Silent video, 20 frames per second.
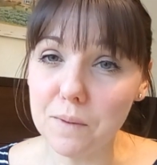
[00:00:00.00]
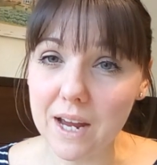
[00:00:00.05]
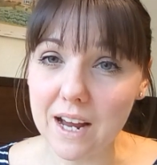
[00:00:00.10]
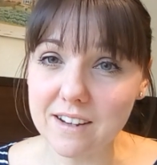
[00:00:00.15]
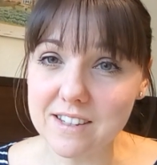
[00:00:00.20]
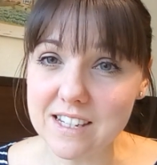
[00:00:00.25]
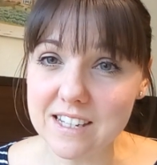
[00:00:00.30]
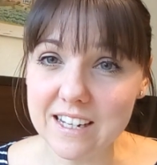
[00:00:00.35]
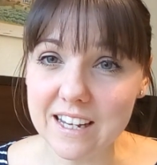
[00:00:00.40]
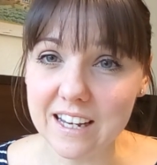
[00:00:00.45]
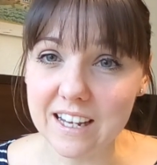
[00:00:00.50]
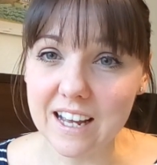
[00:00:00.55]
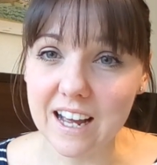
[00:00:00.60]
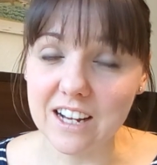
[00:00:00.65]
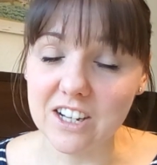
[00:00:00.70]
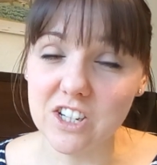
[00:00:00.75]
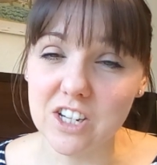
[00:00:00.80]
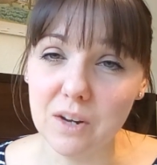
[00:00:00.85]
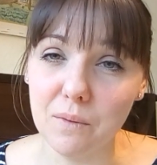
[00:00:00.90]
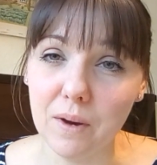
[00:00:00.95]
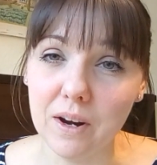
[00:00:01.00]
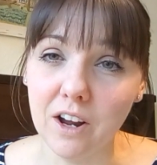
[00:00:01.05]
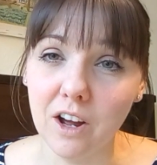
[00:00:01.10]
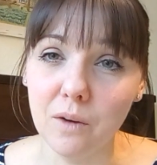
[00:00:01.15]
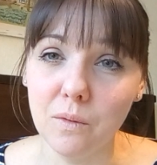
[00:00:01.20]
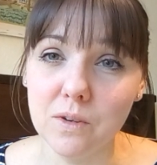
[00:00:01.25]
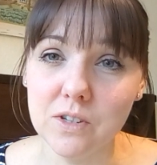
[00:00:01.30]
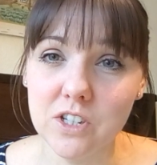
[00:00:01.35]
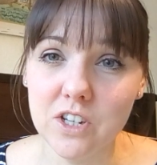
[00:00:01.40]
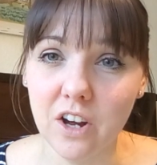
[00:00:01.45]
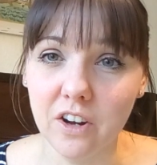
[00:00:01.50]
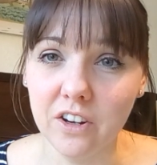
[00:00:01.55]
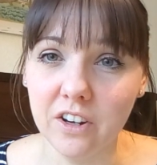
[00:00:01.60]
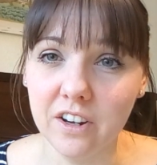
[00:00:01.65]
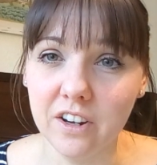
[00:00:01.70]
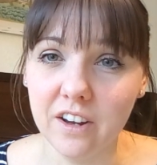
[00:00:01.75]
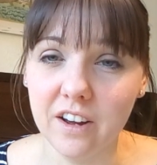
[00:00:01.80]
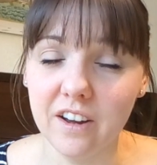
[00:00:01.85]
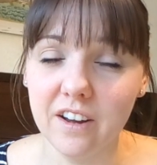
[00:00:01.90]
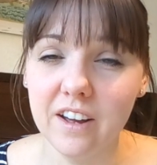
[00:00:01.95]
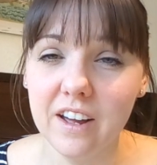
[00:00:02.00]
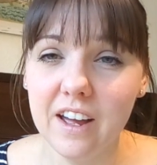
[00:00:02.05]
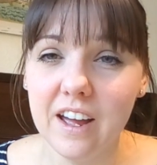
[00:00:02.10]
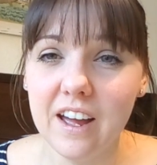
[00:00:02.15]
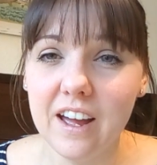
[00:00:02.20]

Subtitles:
me how to knit actually when I was younger,